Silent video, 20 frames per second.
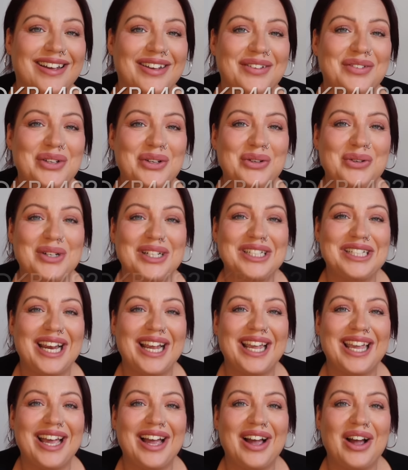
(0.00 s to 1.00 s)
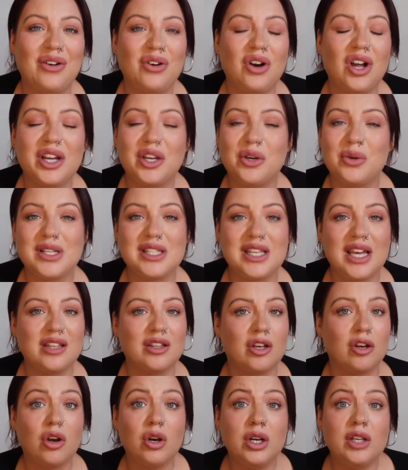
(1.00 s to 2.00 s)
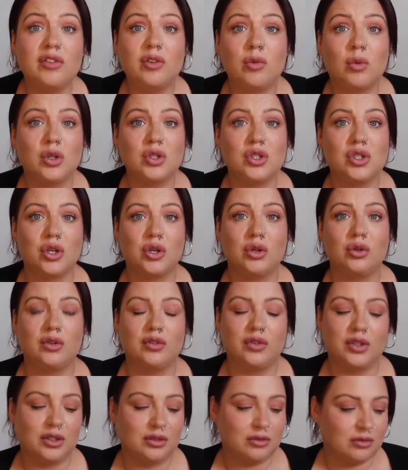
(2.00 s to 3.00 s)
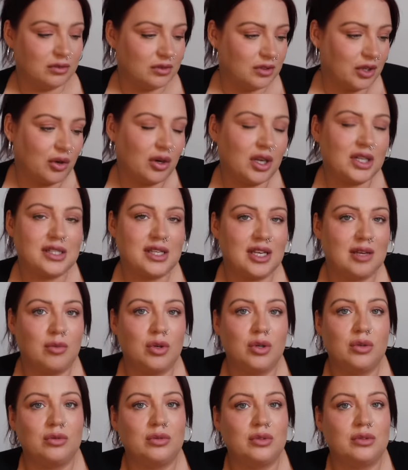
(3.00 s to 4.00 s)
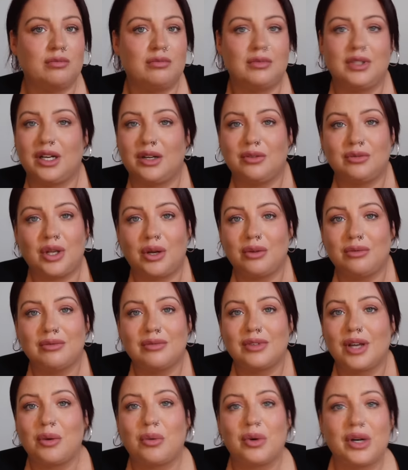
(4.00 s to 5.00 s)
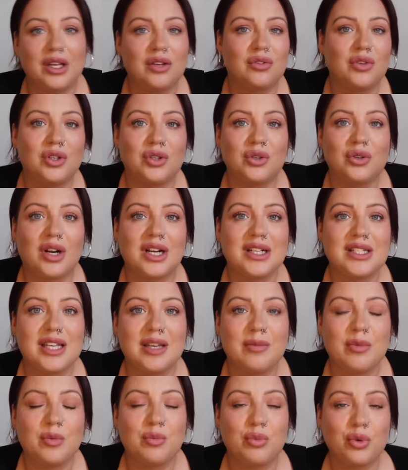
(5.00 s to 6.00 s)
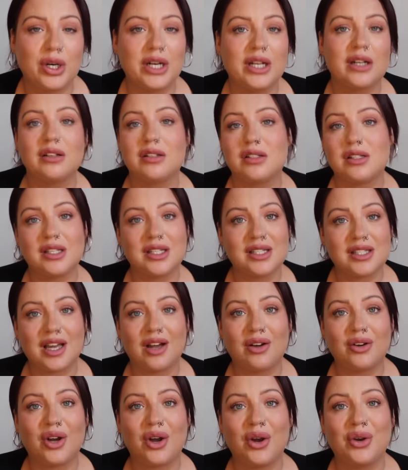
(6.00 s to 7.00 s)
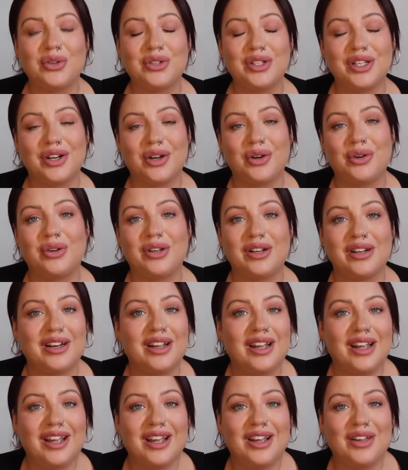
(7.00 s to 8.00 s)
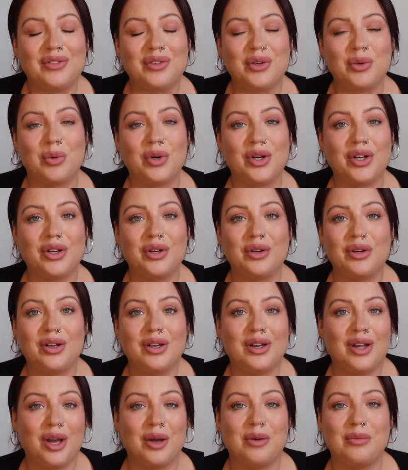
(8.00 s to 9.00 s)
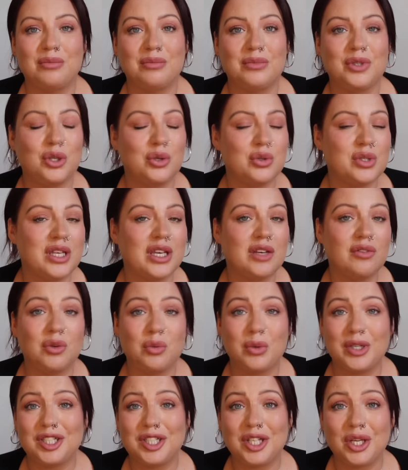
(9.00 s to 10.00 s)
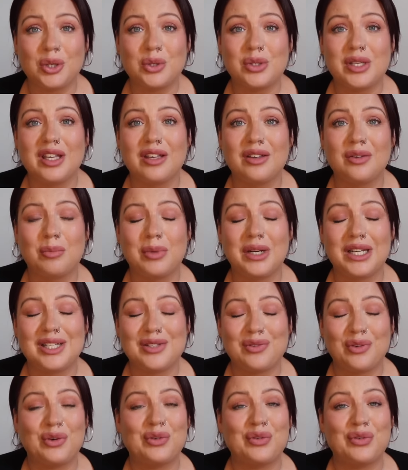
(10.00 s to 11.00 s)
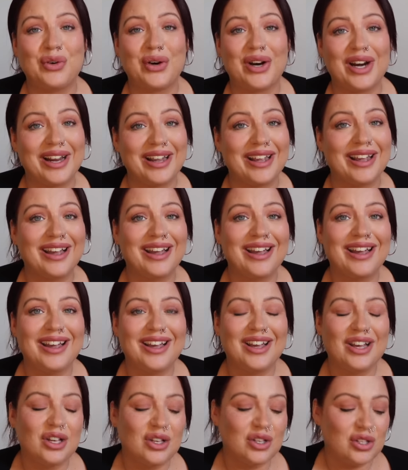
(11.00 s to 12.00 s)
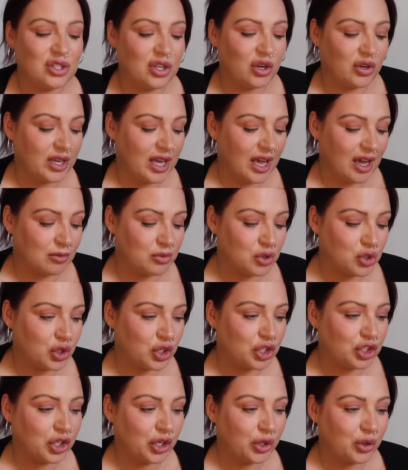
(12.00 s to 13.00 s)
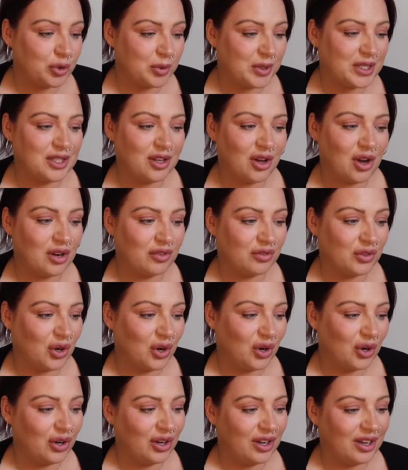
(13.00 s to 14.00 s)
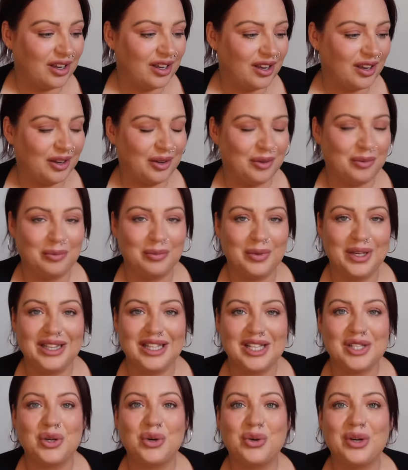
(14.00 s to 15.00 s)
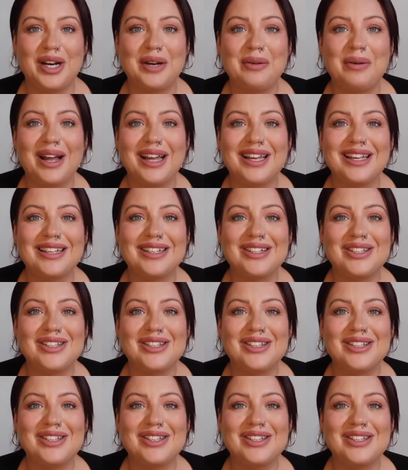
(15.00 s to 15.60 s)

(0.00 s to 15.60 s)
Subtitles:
If you do want to check it out. Like I always say though, only if you want to. If you don't like Temu, you know, don't go on it. If you do like Temu, brilliant, there's a discount code, you know. And if you want to use it, if you wish to use it, please feel free. So yeah, I'm just going to show you all the bits that I've got in this haul anyway.